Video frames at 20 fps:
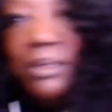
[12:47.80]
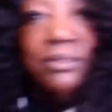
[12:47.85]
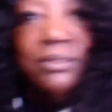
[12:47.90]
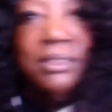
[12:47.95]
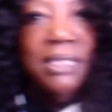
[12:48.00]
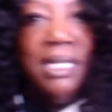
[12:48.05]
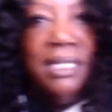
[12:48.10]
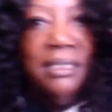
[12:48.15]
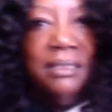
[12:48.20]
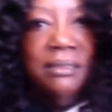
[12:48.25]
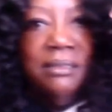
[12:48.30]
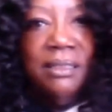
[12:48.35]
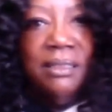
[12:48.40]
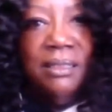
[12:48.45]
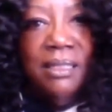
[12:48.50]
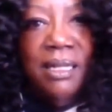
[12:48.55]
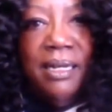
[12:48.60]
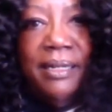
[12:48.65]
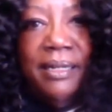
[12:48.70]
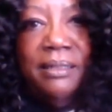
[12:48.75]
both sides looking
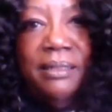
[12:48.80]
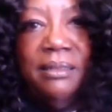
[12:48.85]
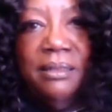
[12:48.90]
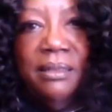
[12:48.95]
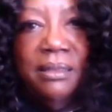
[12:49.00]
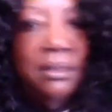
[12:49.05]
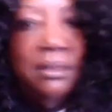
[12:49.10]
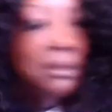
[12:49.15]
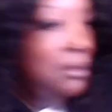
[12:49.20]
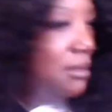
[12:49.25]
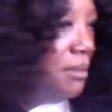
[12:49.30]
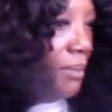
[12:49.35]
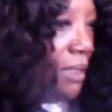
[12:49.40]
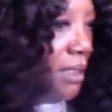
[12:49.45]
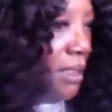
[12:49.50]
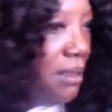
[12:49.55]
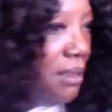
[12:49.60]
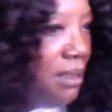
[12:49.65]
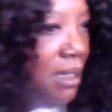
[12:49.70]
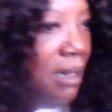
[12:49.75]
alike to
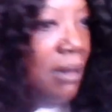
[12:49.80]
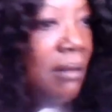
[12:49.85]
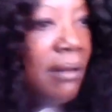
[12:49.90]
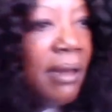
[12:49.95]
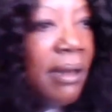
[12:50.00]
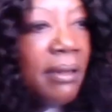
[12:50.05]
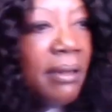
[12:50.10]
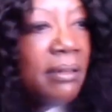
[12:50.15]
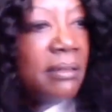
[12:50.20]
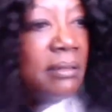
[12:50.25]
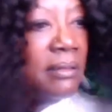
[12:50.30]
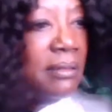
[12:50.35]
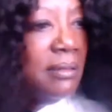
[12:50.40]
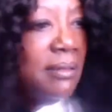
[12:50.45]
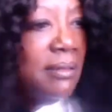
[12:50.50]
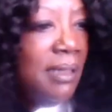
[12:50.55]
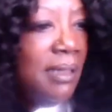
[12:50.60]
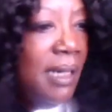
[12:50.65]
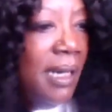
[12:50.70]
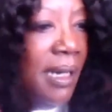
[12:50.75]
me. Okay.
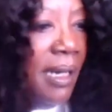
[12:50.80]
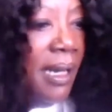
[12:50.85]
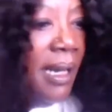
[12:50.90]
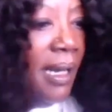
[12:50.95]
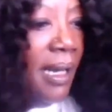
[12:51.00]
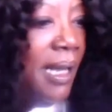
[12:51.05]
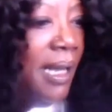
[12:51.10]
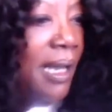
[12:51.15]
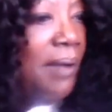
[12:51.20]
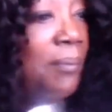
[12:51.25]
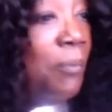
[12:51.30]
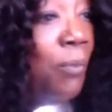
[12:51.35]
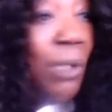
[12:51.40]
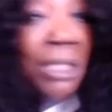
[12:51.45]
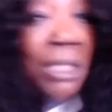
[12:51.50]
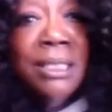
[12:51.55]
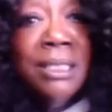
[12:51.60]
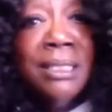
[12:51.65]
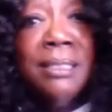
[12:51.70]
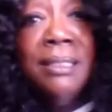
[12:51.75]
And
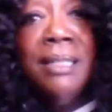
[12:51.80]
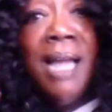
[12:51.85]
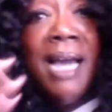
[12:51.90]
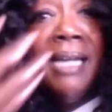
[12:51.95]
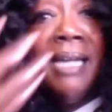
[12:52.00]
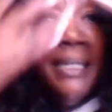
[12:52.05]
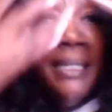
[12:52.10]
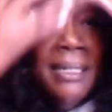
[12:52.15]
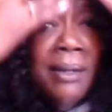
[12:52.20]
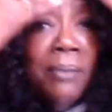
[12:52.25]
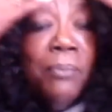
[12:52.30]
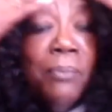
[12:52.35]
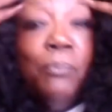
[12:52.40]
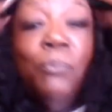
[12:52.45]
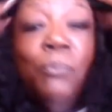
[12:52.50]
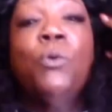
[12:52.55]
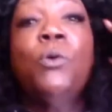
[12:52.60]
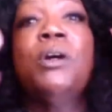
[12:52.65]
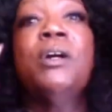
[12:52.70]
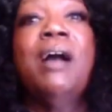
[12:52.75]
what looks alike,
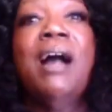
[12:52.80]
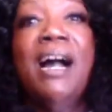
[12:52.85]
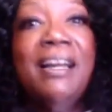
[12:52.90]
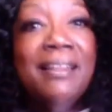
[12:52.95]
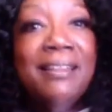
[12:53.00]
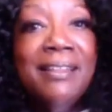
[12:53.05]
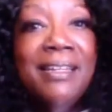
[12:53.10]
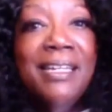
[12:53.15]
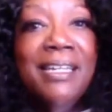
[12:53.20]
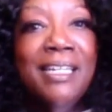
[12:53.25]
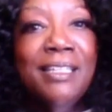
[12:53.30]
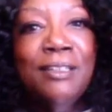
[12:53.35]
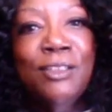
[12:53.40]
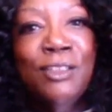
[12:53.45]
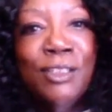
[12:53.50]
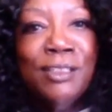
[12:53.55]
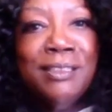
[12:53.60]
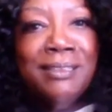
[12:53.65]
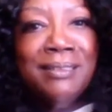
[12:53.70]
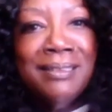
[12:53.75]
where I think it
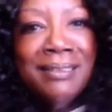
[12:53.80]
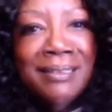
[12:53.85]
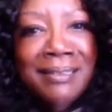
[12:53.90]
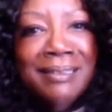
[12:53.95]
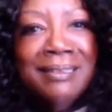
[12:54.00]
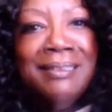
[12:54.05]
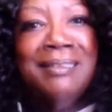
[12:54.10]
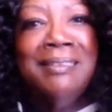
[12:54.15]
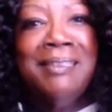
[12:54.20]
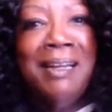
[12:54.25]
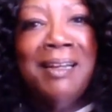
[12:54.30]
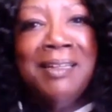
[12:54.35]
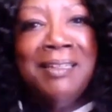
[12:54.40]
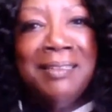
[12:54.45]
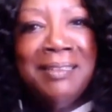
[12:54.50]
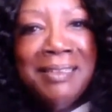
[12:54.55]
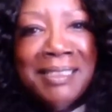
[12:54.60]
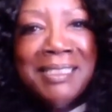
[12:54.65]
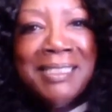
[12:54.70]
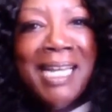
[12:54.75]
looks
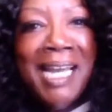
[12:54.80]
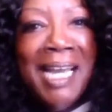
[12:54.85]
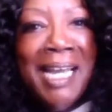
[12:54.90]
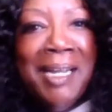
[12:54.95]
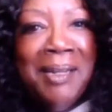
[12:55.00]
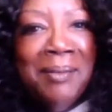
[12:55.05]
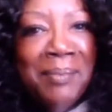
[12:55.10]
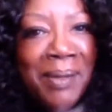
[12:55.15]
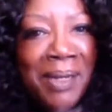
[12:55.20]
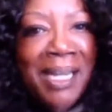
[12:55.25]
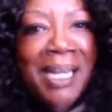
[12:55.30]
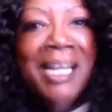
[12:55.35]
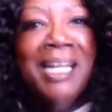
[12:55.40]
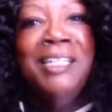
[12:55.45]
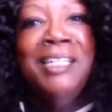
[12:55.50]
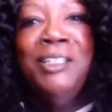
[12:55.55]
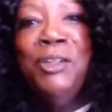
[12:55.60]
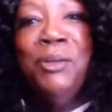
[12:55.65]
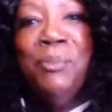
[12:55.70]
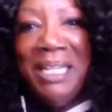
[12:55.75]
the same,
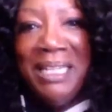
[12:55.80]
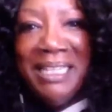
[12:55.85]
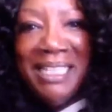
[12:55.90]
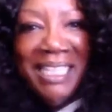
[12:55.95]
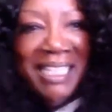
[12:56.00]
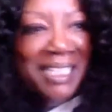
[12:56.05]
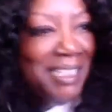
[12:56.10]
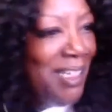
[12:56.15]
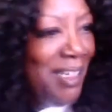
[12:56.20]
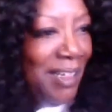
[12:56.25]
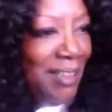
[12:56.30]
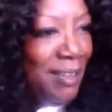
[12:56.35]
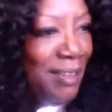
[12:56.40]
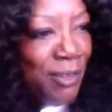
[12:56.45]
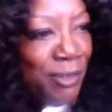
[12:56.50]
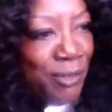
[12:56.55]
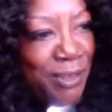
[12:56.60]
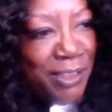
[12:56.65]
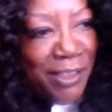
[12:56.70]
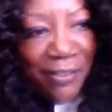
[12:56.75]
you may think it a
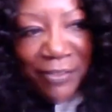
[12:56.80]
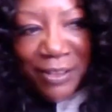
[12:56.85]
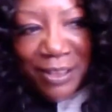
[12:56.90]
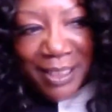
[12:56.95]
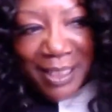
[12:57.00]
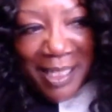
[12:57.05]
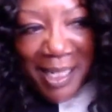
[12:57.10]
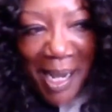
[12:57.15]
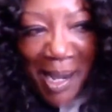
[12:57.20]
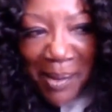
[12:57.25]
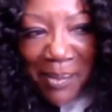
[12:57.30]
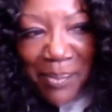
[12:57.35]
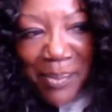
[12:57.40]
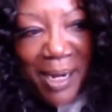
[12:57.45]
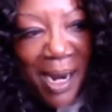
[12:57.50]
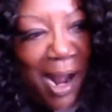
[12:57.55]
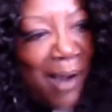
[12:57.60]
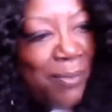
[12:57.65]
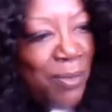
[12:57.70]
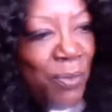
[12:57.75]
little differently,
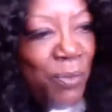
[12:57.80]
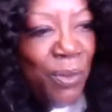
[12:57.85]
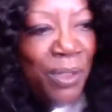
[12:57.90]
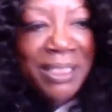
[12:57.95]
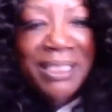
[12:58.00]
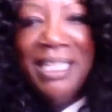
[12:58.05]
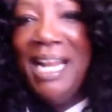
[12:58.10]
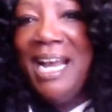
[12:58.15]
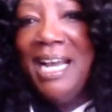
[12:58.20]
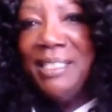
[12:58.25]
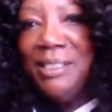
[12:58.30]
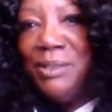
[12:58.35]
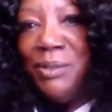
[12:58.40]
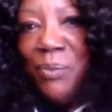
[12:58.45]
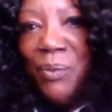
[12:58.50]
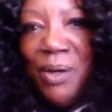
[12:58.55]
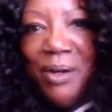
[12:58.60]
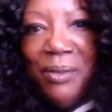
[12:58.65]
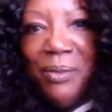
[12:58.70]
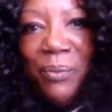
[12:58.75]
but I'm the one that has
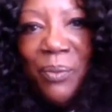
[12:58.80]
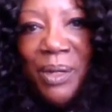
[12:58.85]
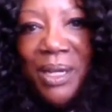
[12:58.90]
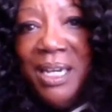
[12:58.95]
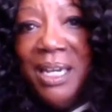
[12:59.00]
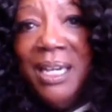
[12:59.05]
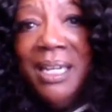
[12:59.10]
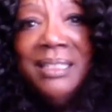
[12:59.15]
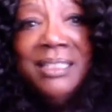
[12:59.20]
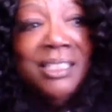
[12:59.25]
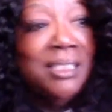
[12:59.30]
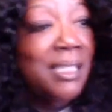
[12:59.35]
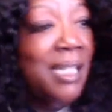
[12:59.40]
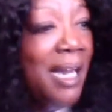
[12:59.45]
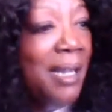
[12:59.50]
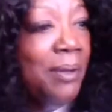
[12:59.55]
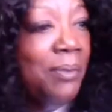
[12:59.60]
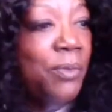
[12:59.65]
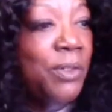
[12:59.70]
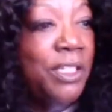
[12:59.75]
to wear the wig. Just
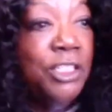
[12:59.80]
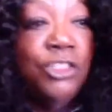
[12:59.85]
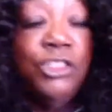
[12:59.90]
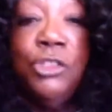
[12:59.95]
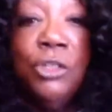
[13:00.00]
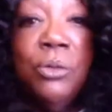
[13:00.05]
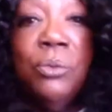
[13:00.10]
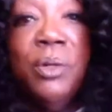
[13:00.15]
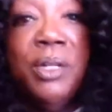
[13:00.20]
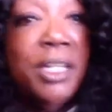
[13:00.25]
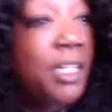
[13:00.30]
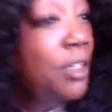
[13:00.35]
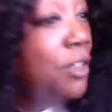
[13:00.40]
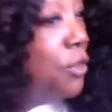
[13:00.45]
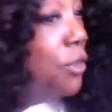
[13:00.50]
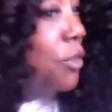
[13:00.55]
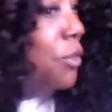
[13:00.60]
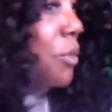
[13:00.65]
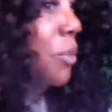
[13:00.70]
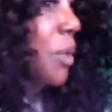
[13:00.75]
like when it's your wig,
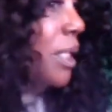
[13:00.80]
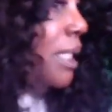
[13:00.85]
you're the